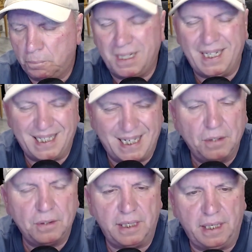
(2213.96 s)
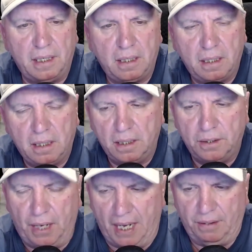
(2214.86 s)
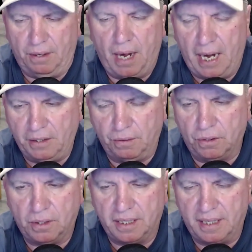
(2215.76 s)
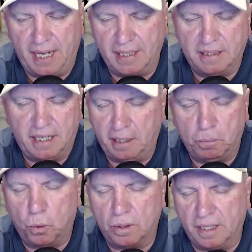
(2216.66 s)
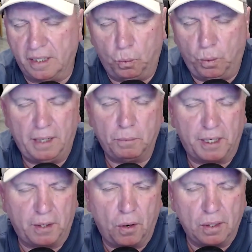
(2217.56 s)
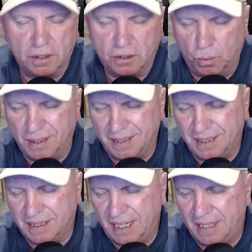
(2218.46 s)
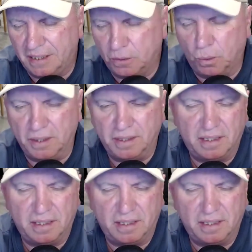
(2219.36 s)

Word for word: plead guilty so I don't know how you look at that as any more than a win, regardless of what the sentence was.